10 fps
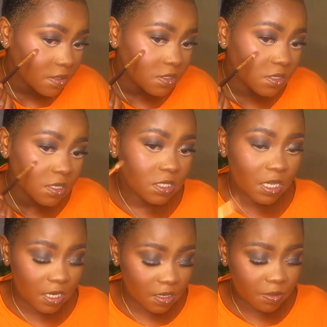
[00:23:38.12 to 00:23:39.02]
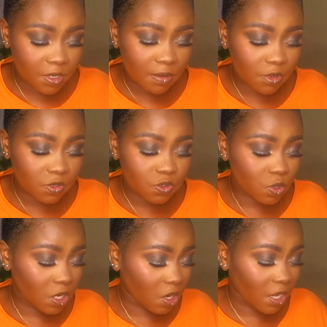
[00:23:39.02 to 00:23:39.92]
just a little bit. I'm not going to
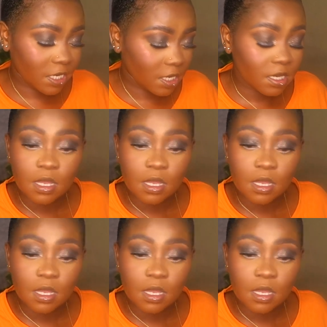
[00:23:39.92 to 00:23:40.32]
do a lot.